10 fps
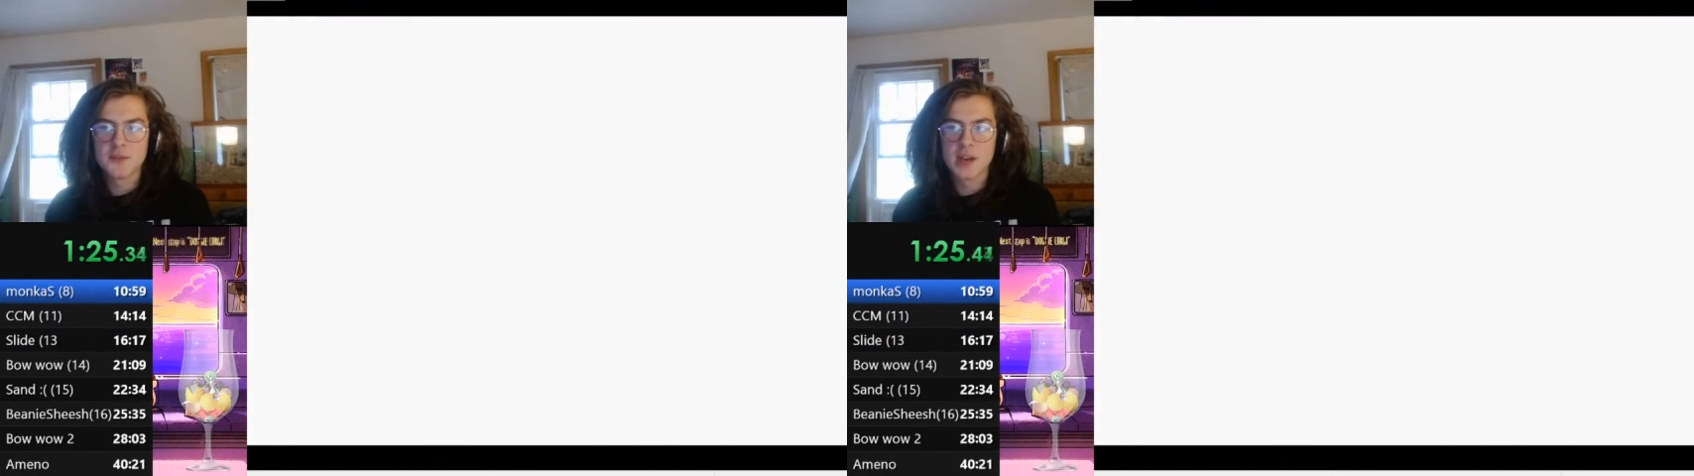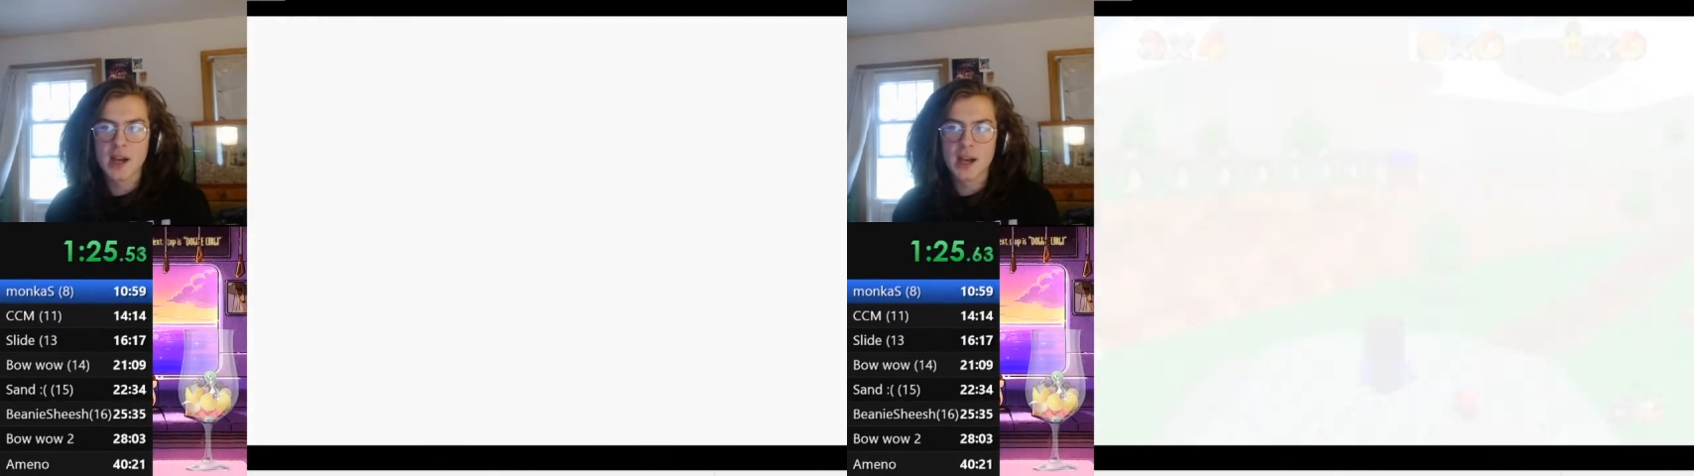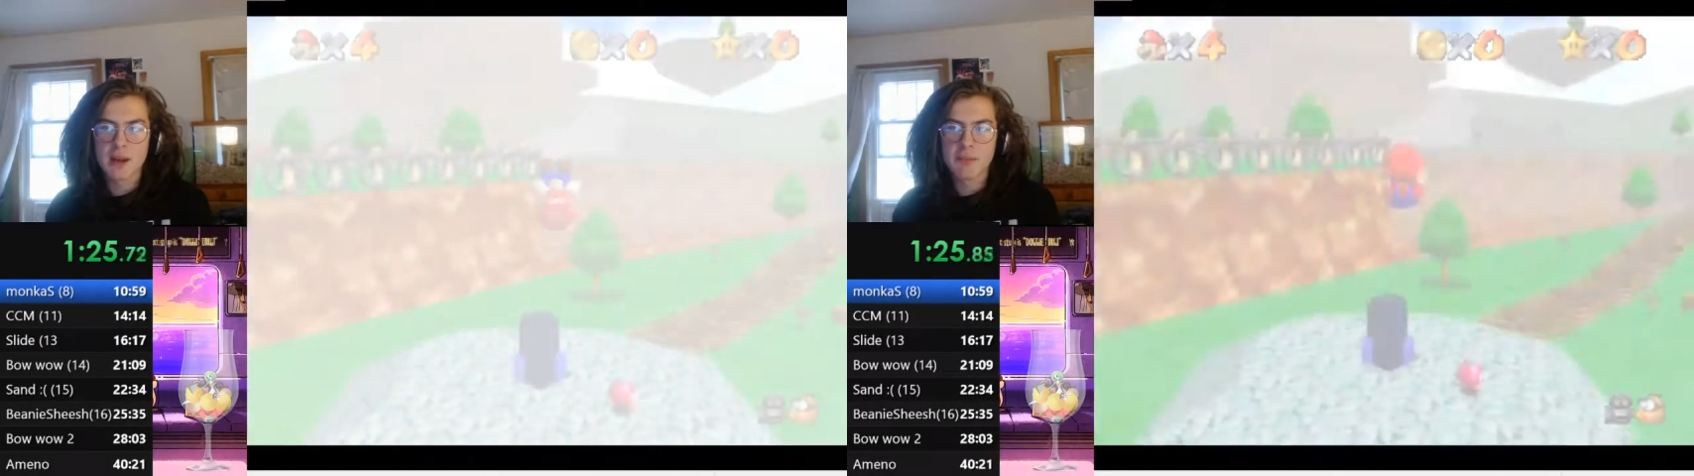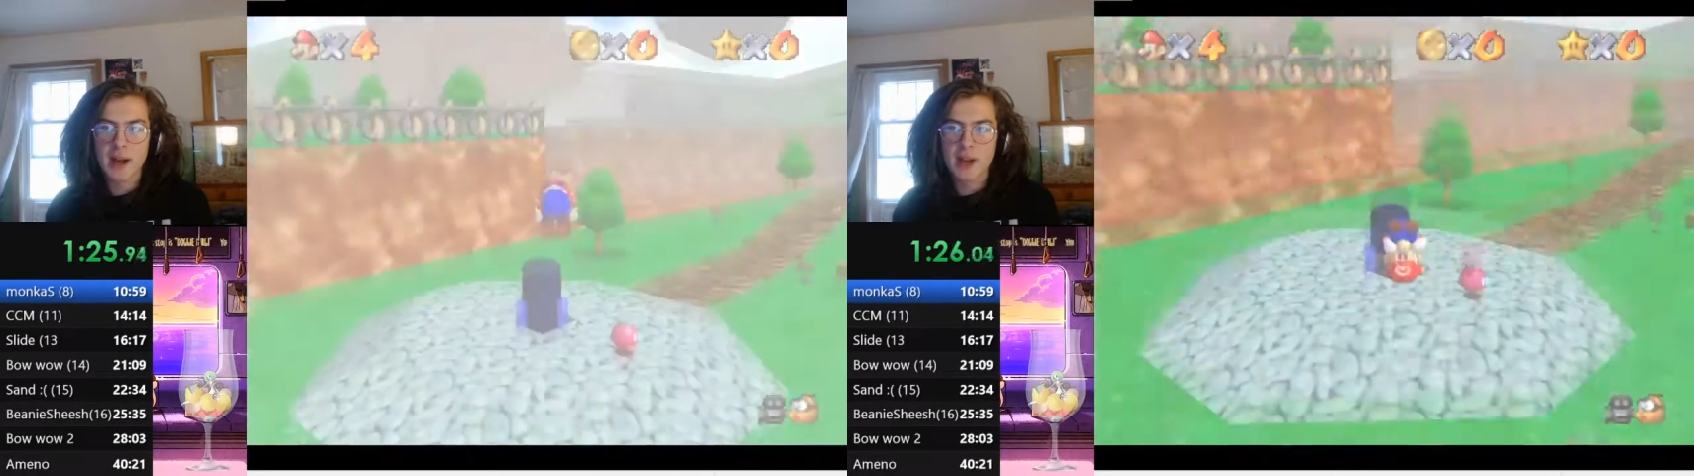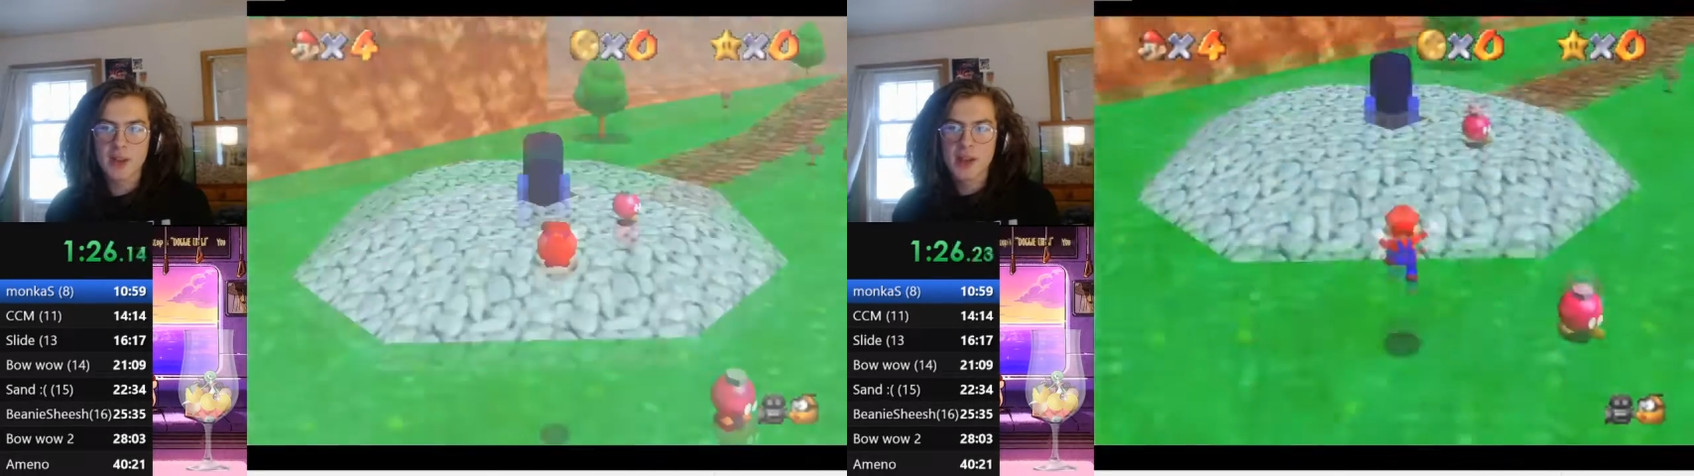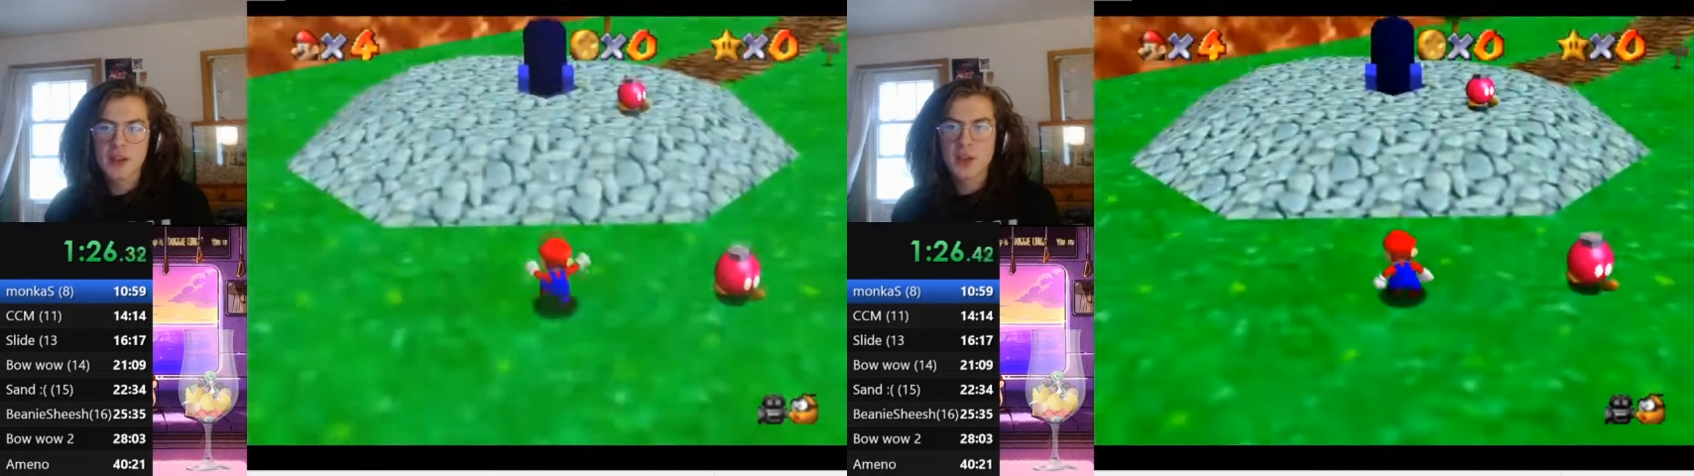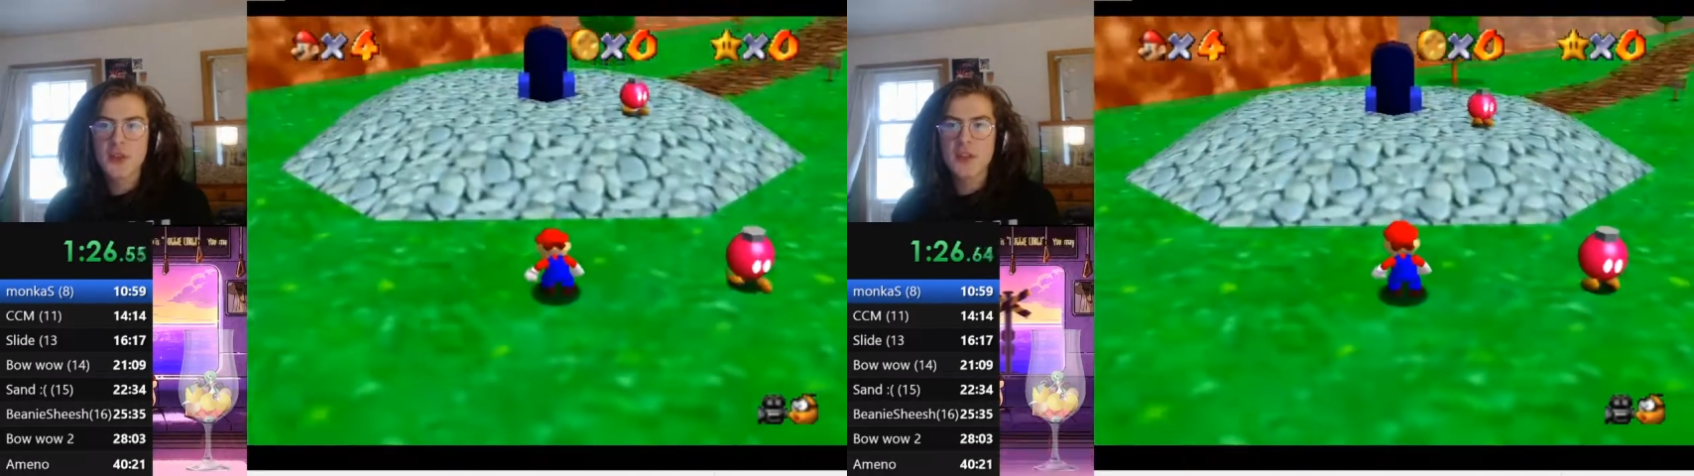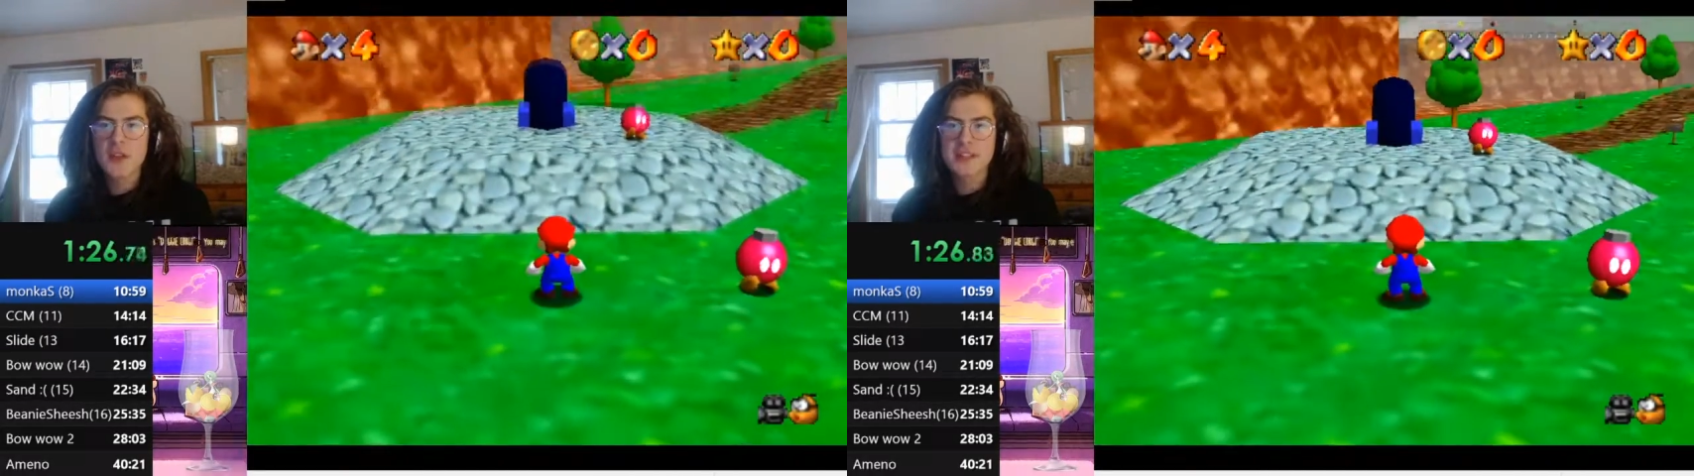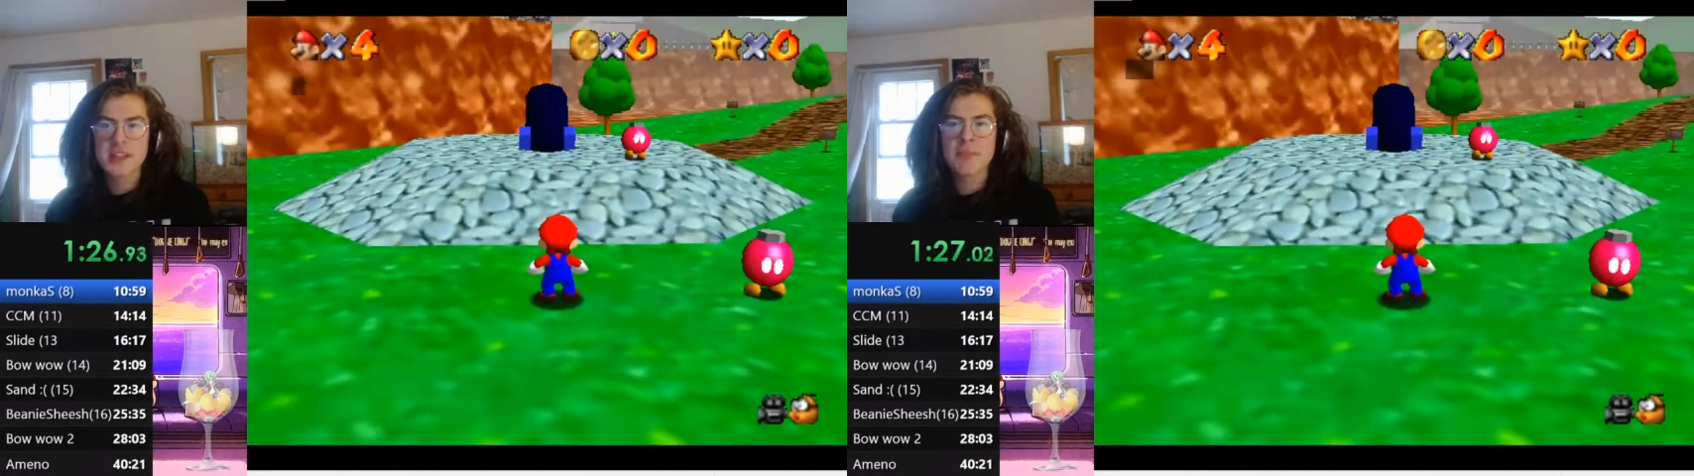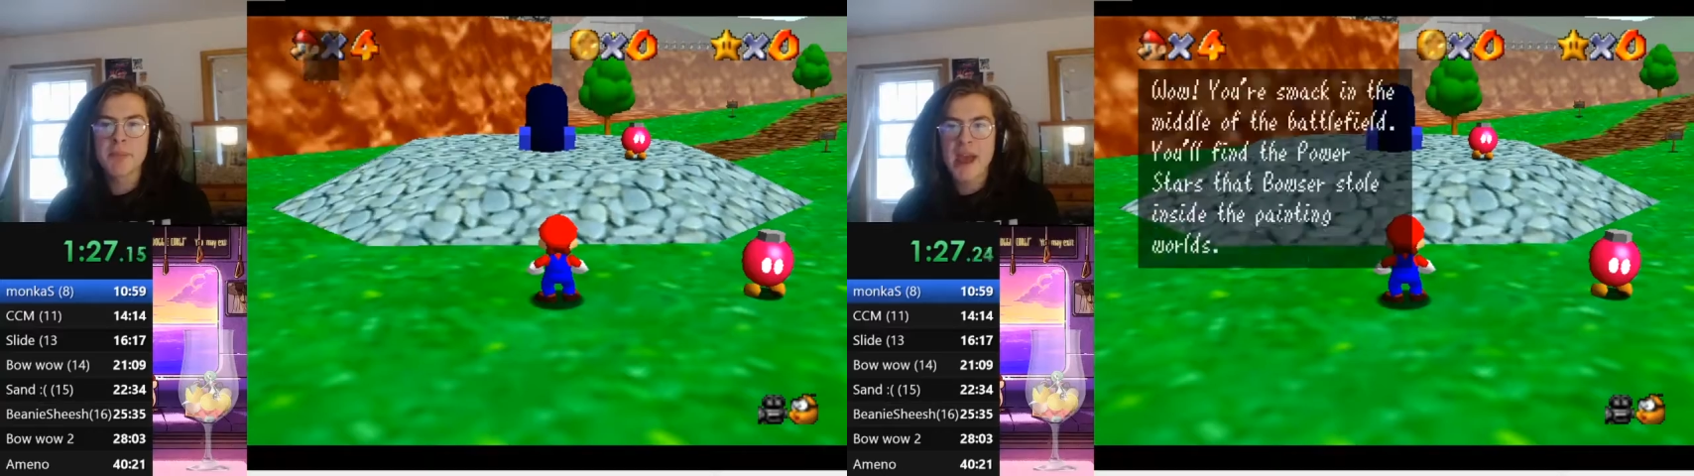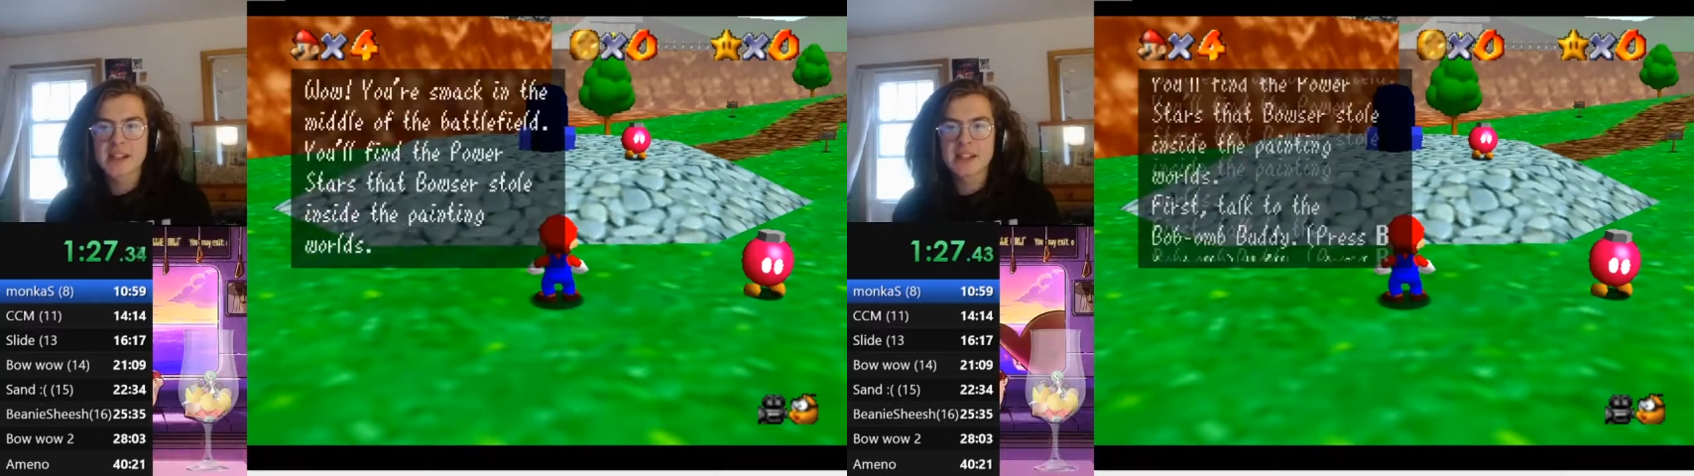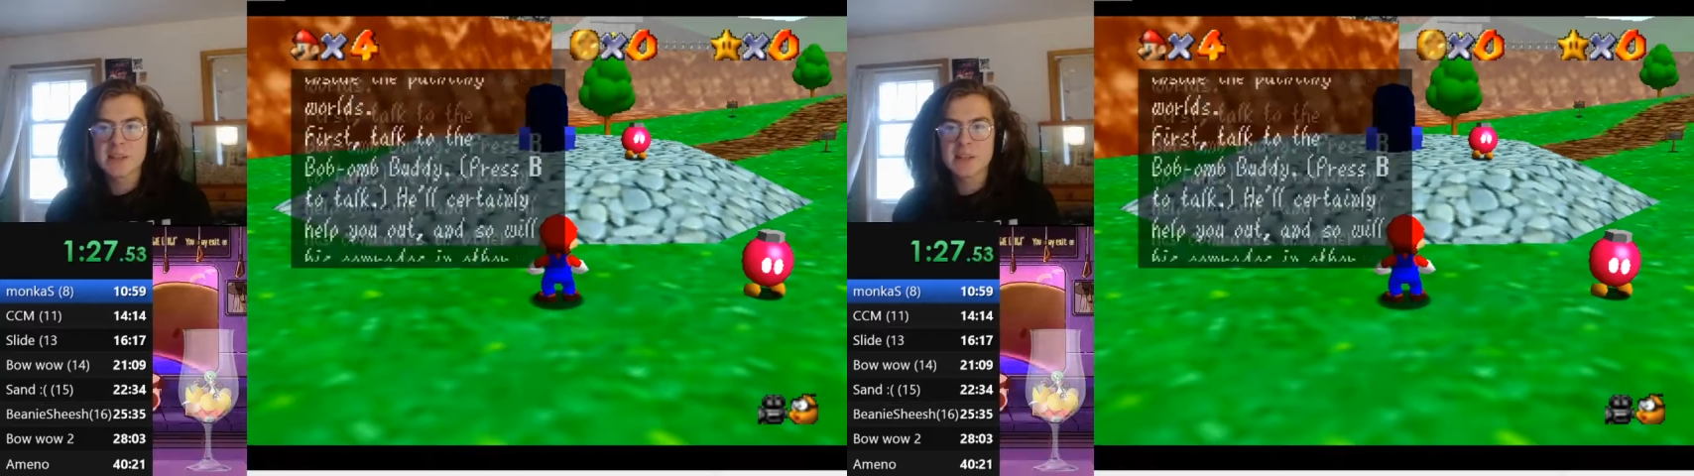the thing that's impacted